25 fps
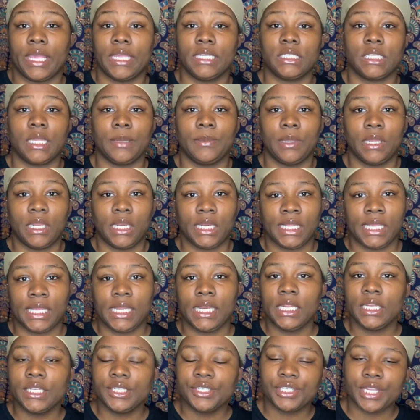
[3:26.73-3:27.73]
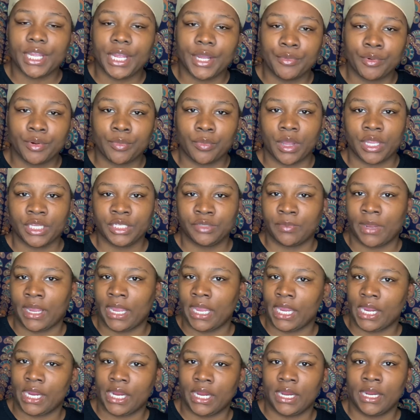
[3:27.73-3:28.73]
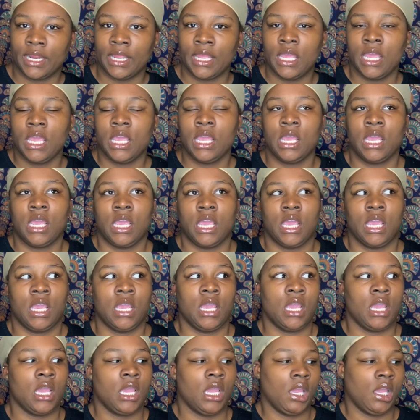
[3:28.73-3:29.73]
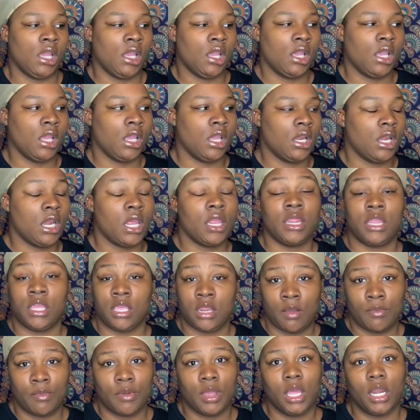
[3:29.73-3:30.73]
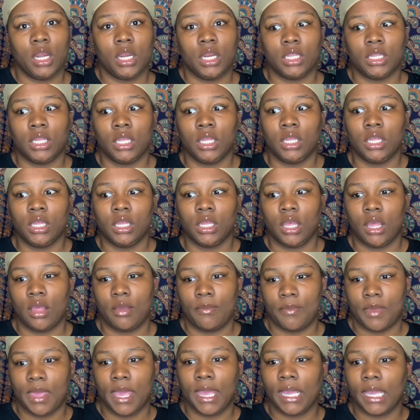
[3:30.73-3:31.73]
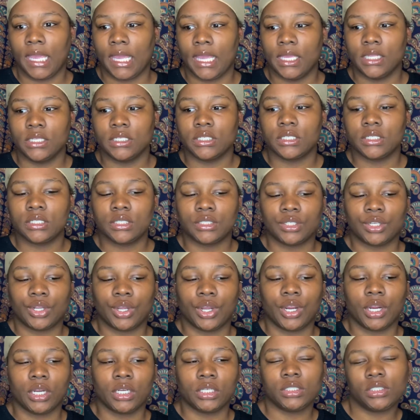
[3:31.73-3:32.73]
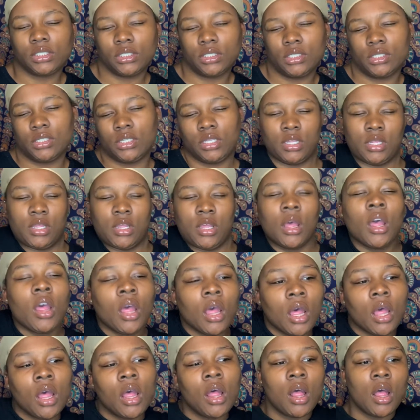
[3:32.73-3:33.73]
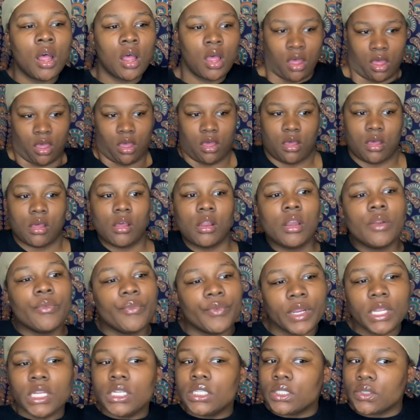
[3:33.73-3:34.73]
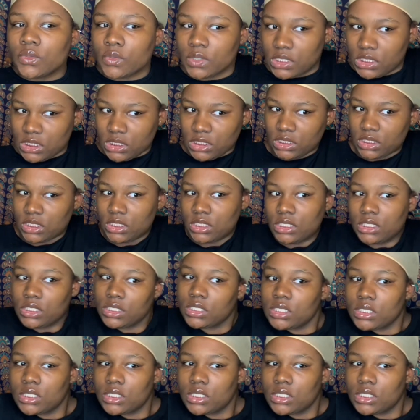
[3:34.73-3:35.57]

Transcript: So I'm gonna get in the shower, wash my hair, and then I'm gonna come back and start on the retwist.